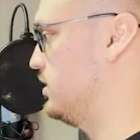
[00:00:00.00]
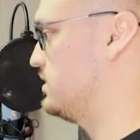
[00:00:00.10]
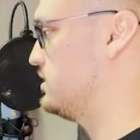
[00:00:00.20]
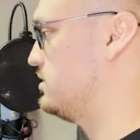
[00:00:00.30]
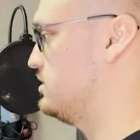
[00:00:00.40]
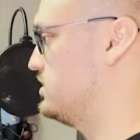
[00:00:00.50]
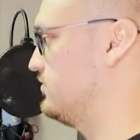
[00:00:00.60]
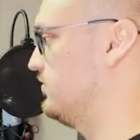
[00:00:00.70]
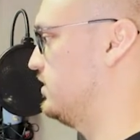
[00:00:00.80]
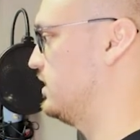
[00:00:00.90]
basically
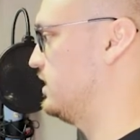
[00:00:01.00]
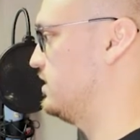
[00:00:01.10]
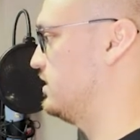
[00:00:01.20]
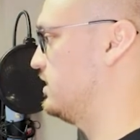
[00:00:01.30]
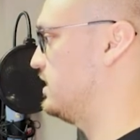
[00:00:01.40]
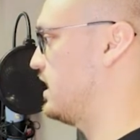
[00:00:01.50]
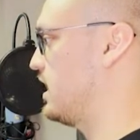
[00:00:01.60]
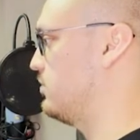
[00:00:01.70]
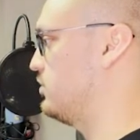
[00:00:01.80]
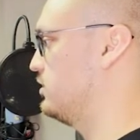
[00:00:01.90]
just filling in the
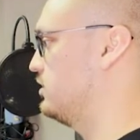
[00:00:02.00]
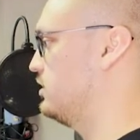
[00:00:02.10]
gap